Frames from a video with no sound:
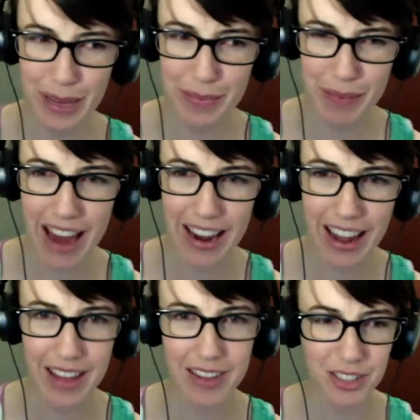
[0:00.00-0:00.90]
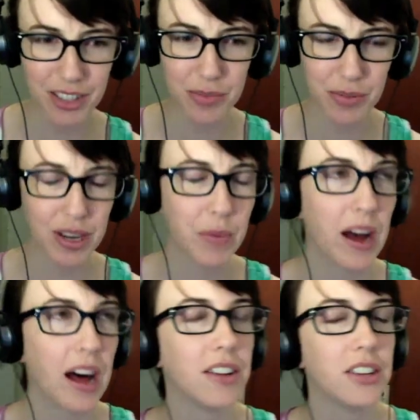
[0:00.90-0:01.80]
bad, like do pretty well
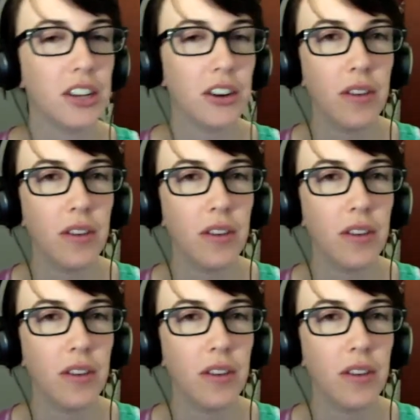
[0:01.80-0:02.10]
too.